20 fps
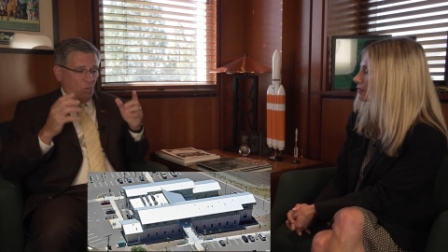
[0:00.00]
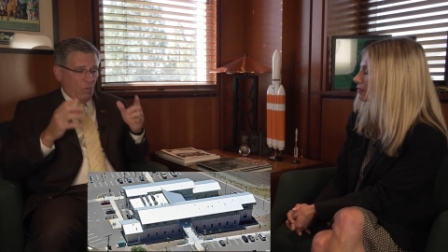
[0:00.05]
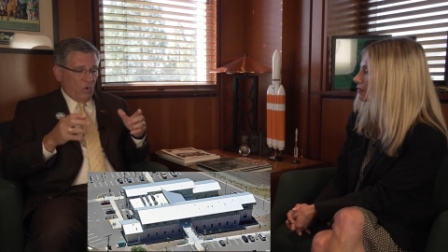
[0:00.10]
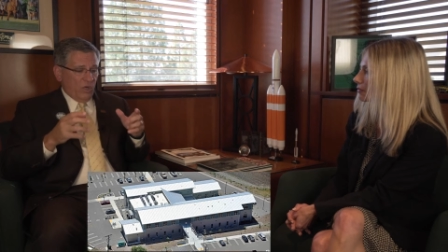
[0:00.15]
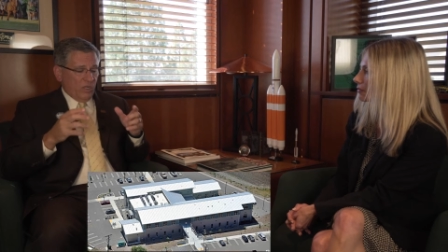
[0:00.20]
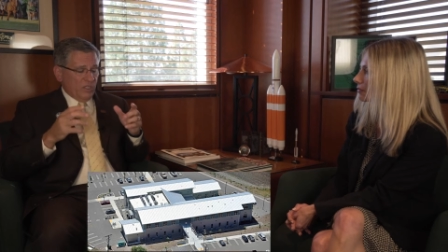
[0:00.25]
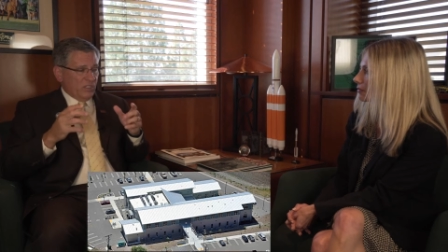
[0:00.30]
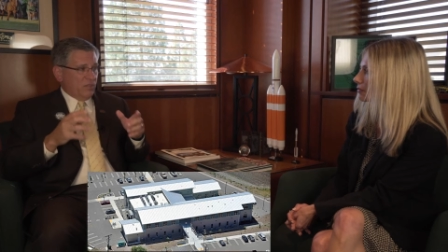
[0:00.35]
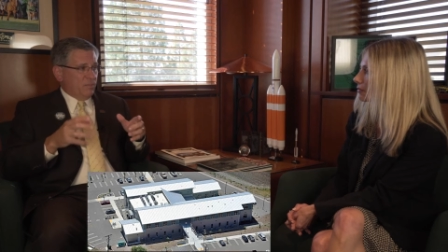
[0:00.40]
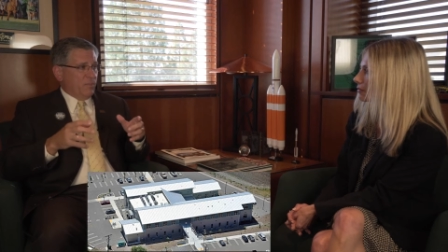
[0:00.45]

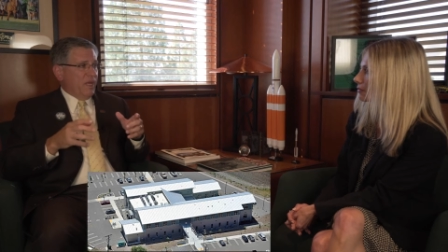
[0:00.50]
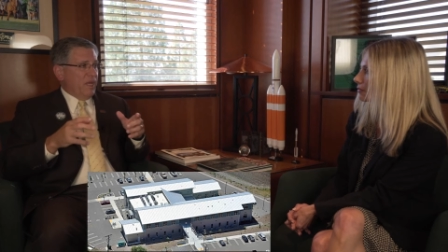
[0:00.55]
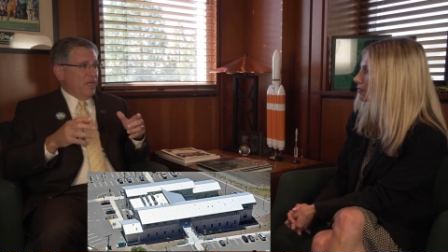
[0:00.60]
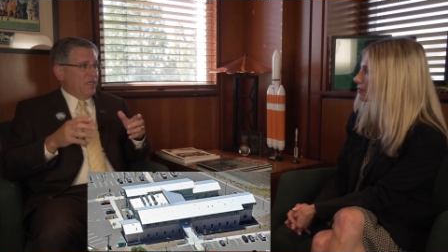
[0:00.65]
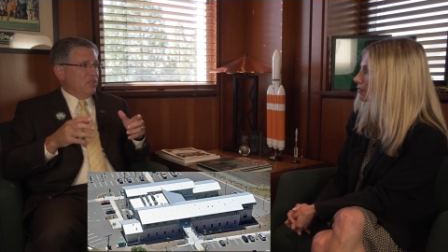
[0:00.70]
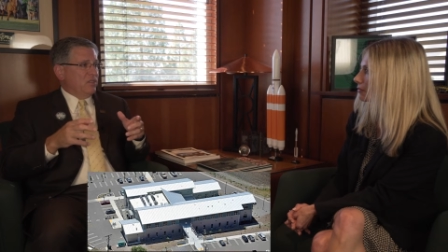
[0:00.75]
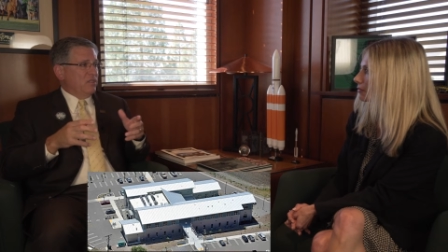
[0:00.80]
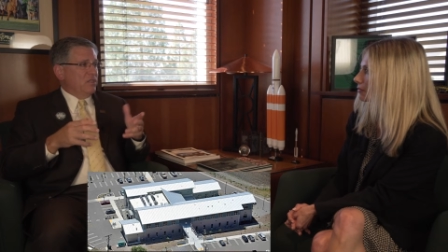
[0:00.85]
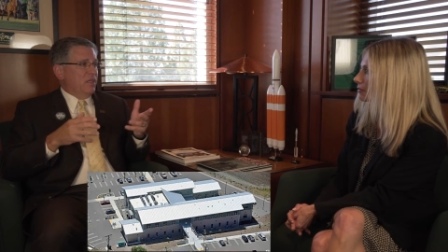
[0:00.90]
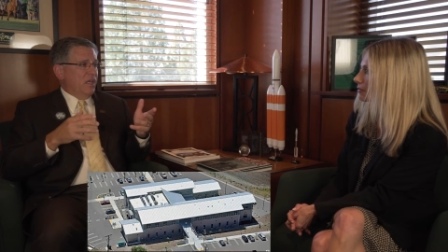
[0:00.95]
want
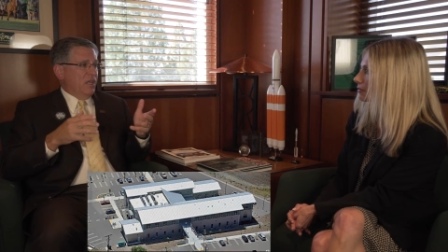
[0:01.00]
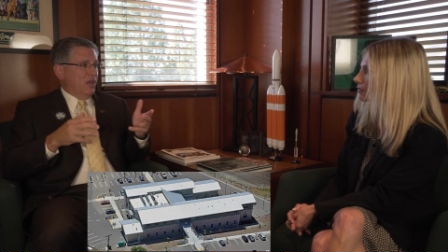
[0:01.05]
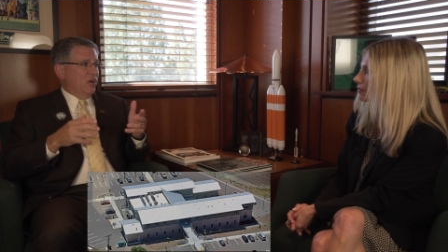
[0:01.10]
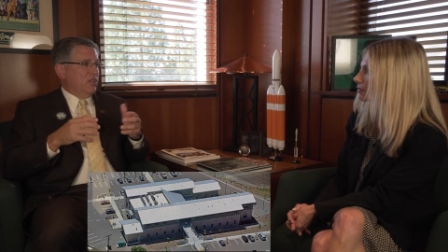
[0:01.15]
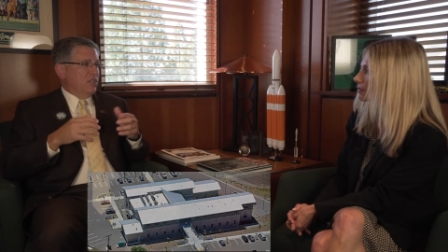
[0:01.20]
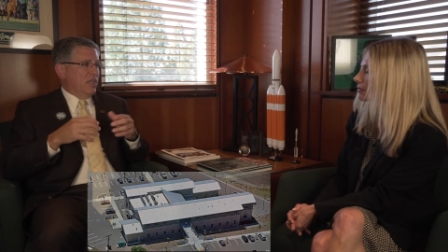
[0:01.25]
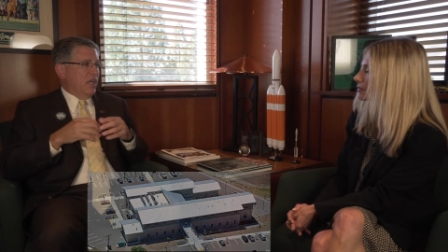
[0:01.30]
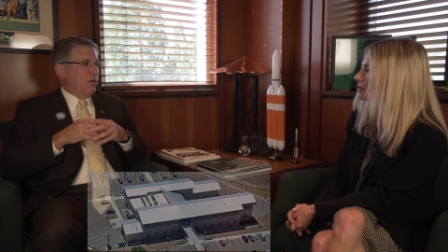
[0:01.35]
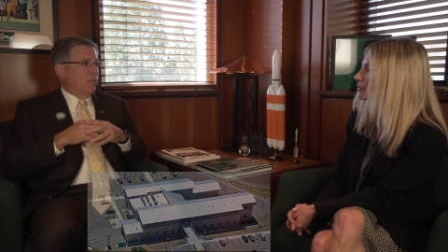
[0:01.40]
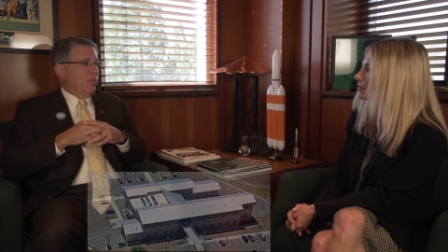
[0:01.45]
space in
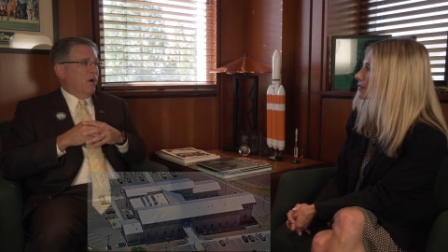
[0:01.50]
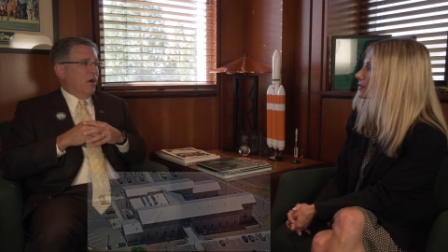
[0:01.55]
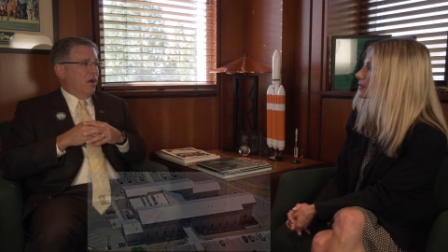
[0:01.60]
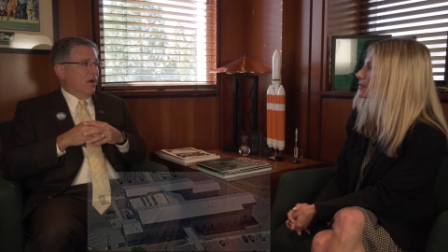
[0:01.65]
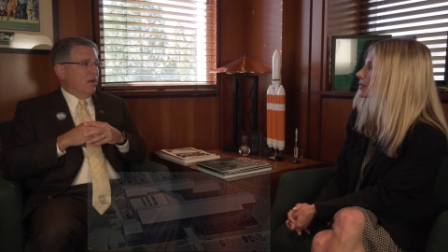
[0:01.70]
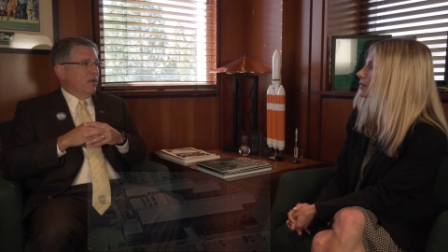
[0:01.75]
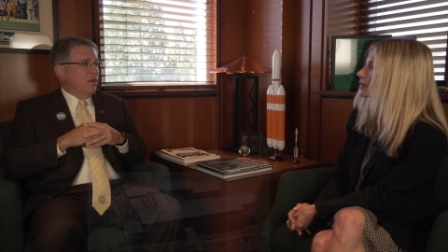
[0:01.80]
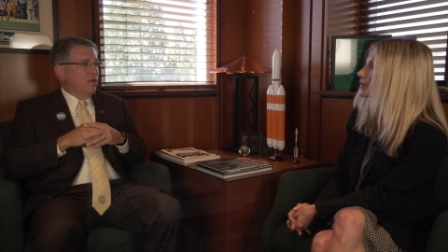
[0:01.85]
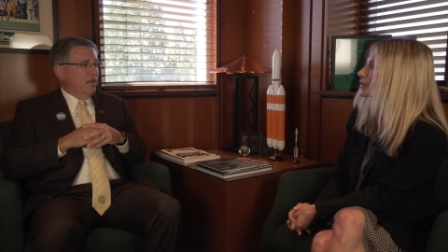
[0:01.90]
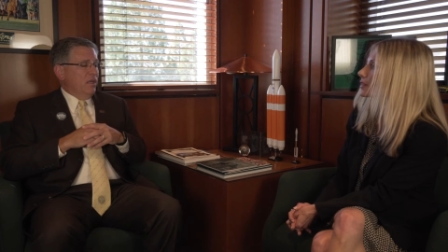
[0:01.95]
our tech
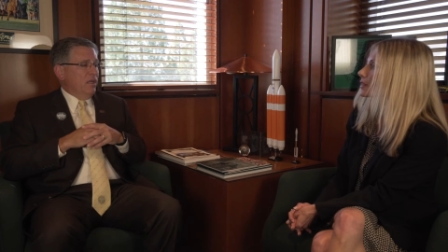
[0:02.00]
park,